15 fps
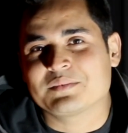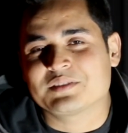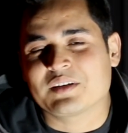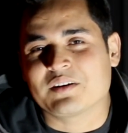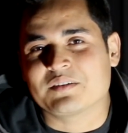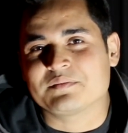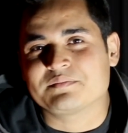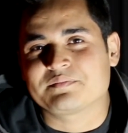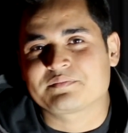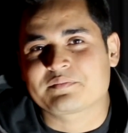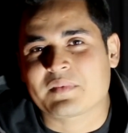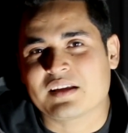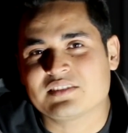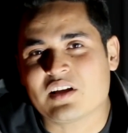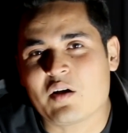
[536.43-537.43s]
So
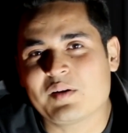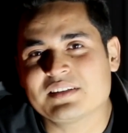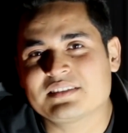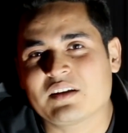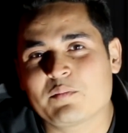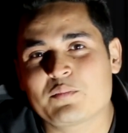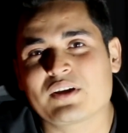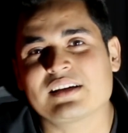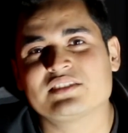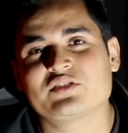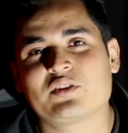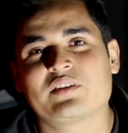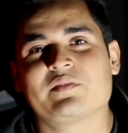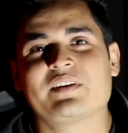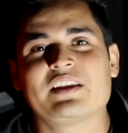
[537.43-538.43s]
as always, hope you guys
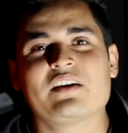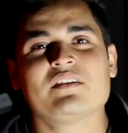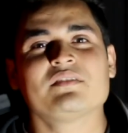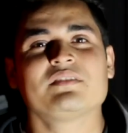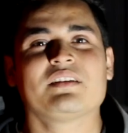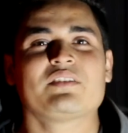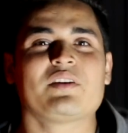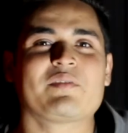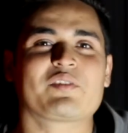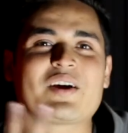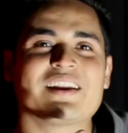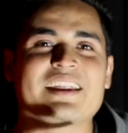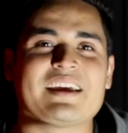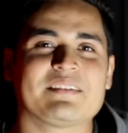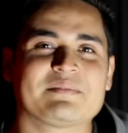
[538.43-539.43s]
enjoyed the video. You have a
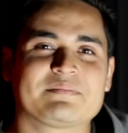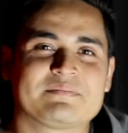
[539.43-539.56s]
great day.